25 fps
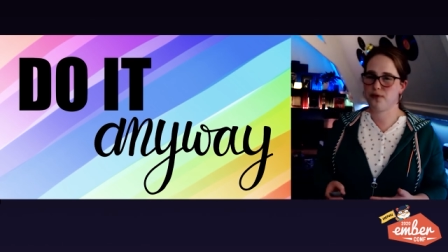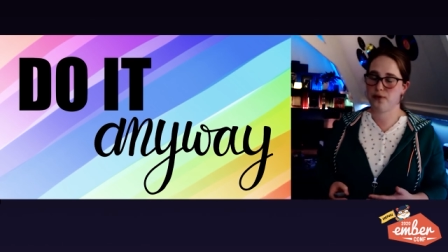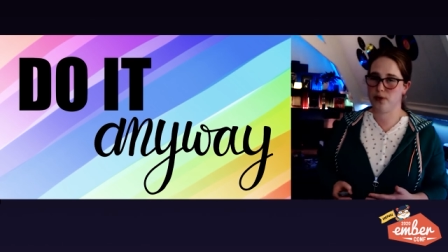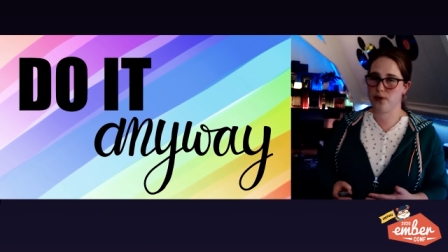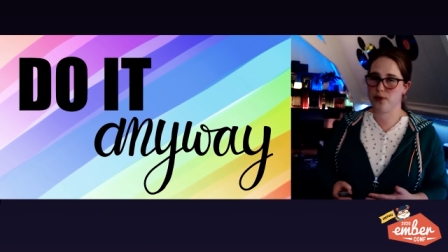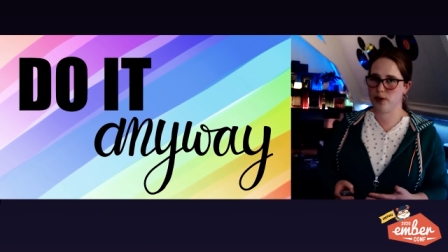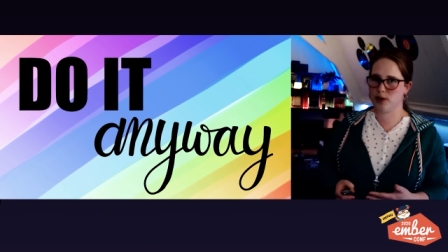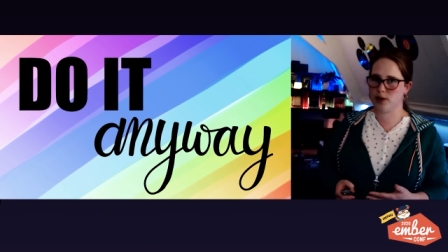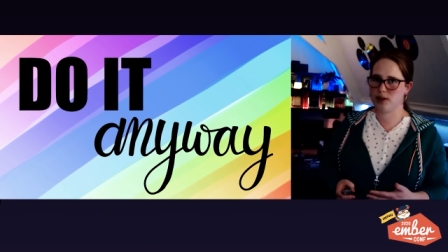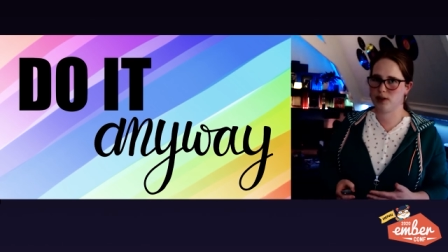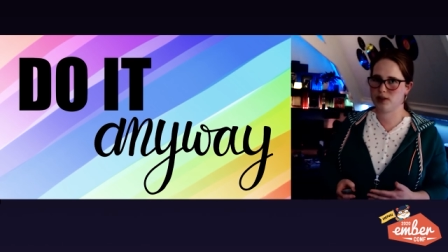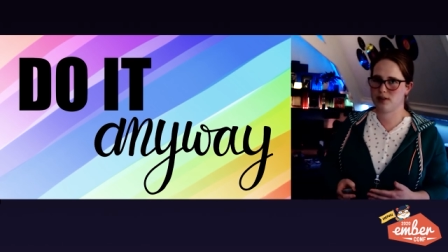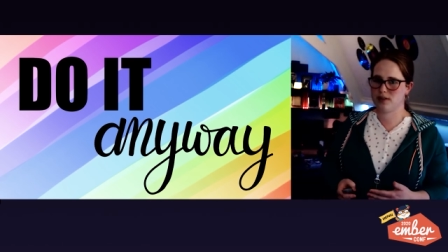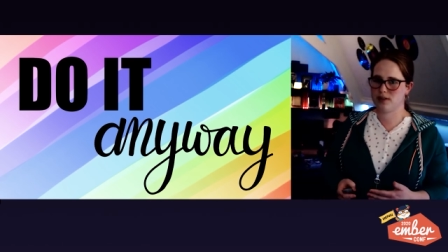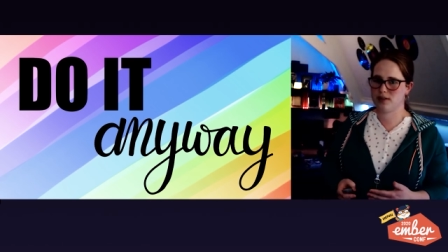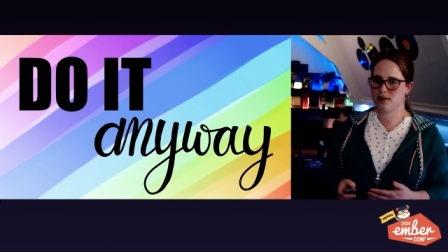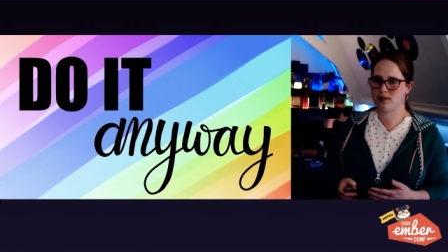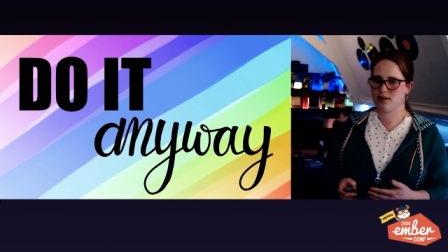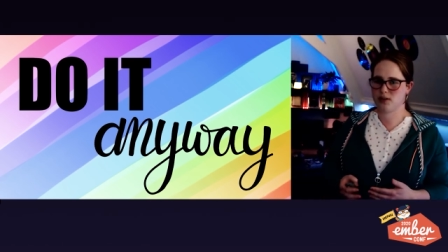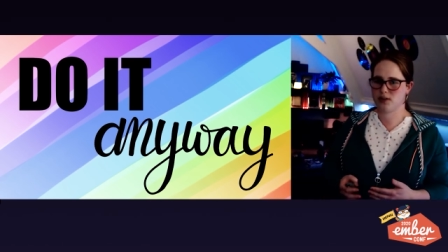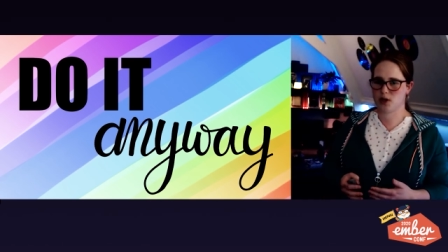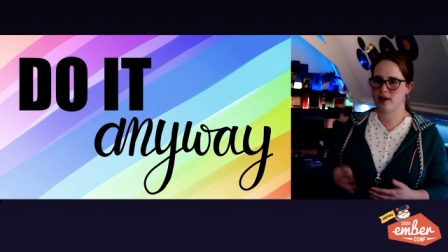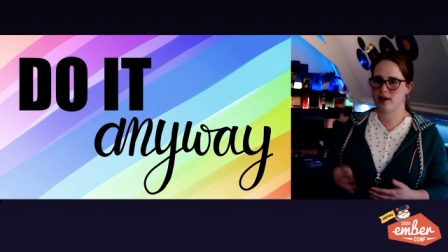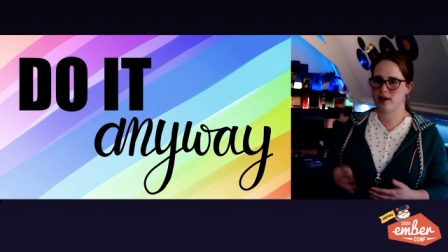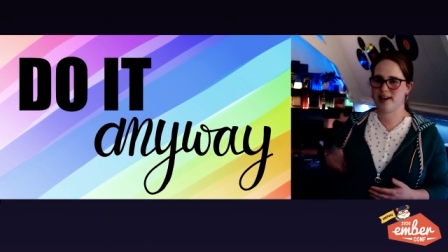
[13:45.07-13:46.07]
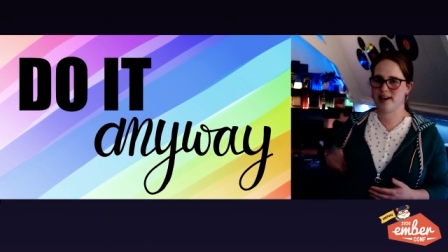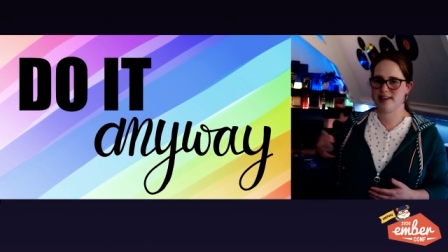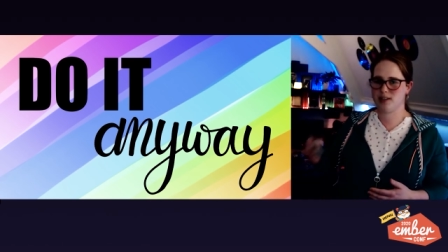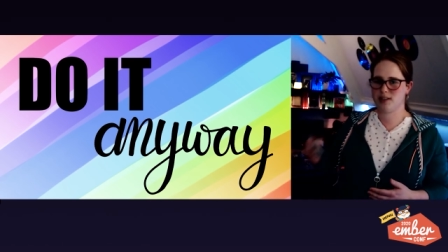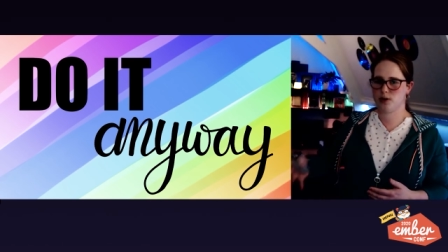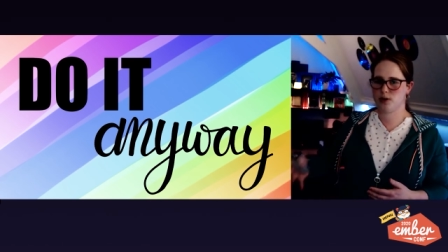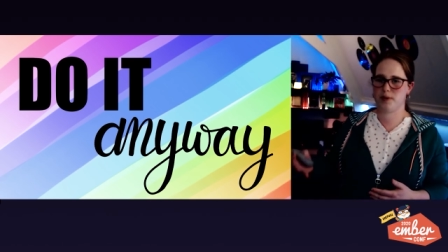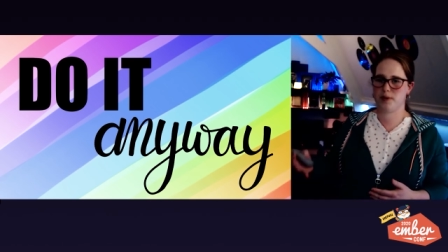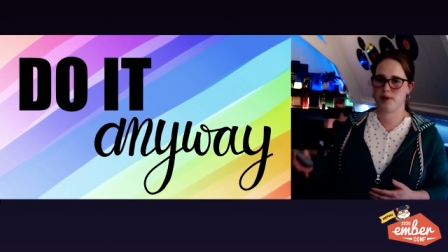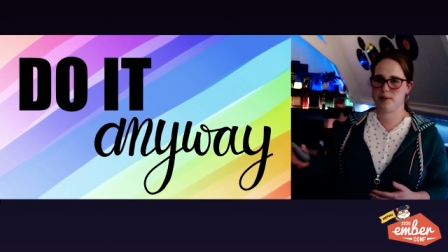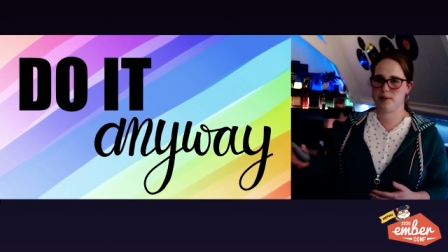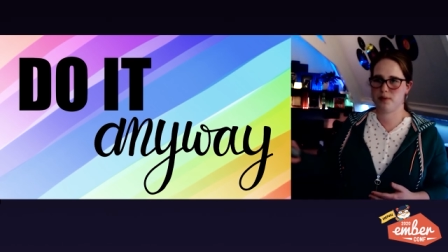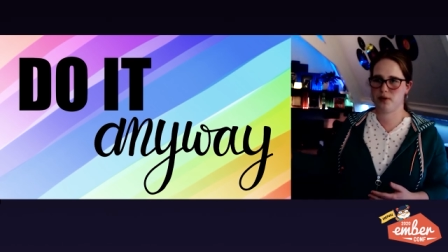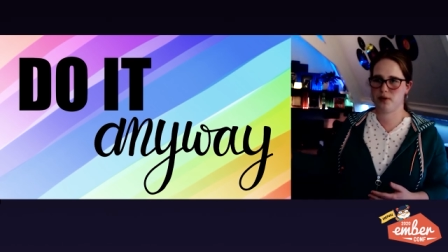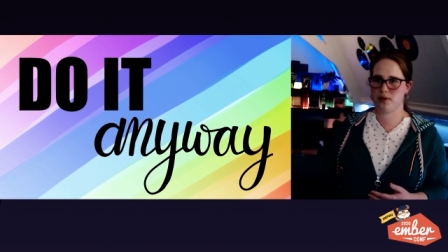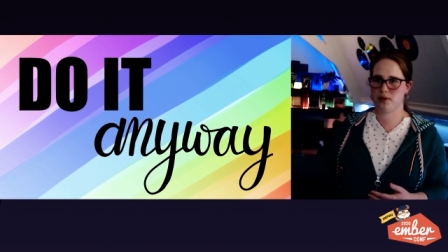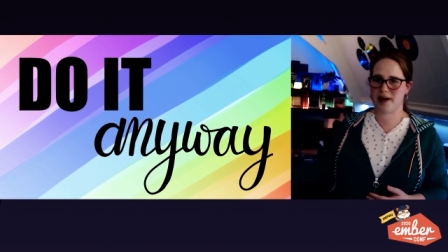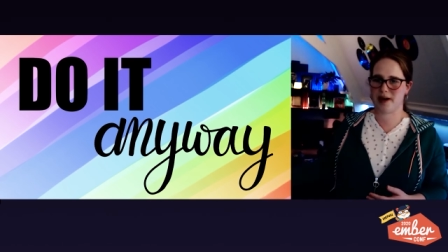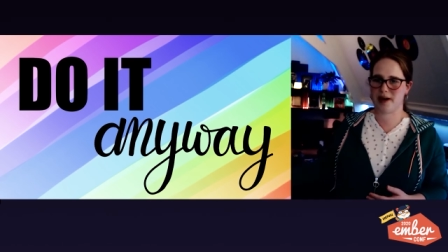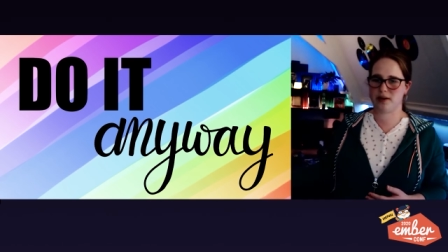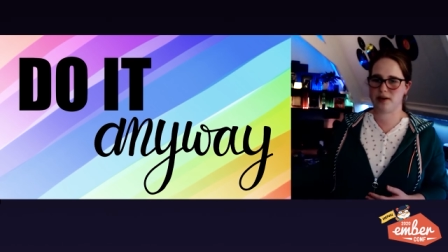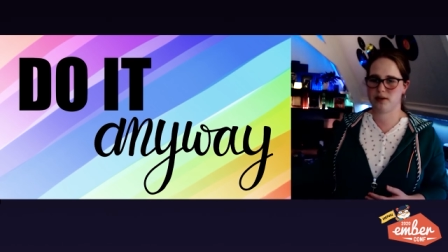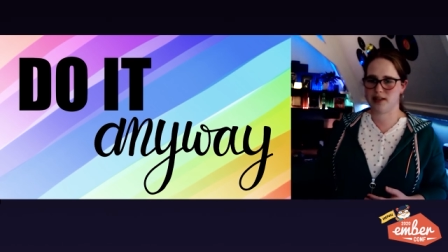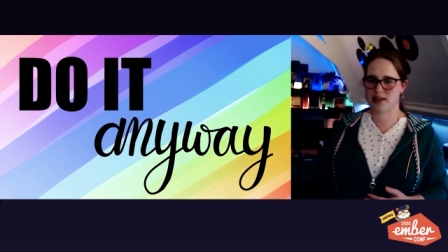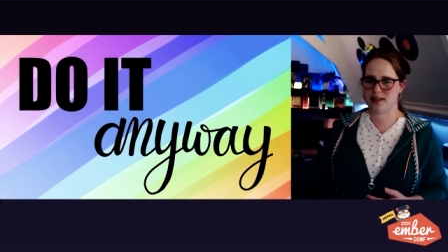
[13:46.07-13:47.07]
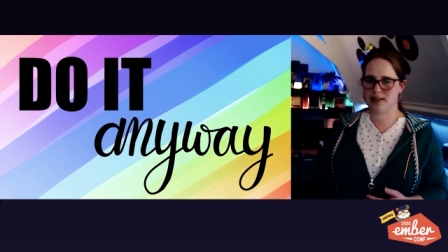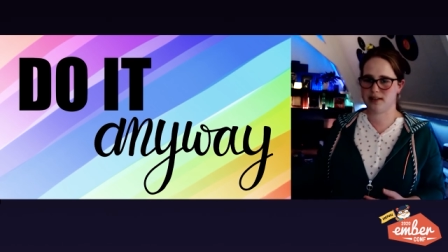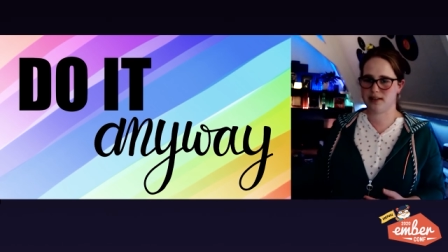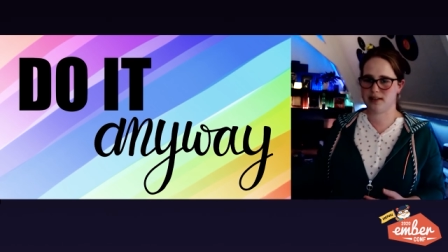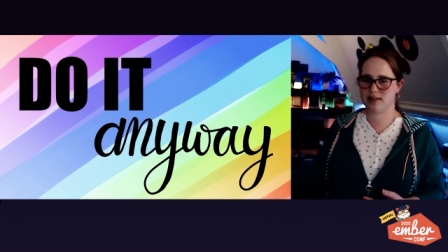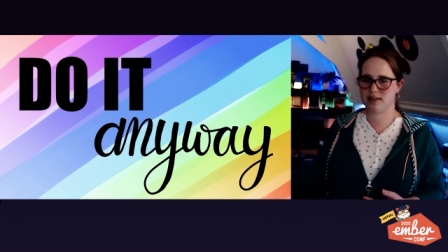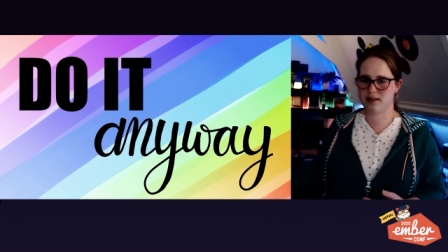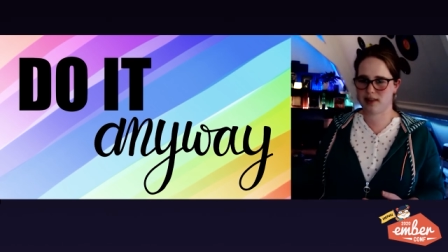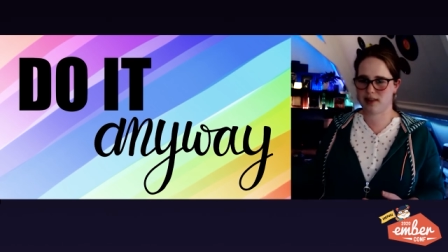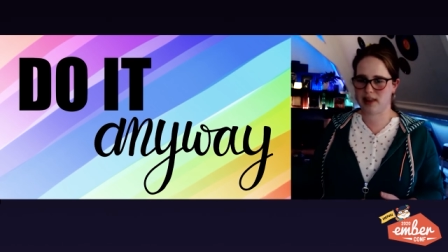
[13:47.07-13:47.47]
first talking to people about this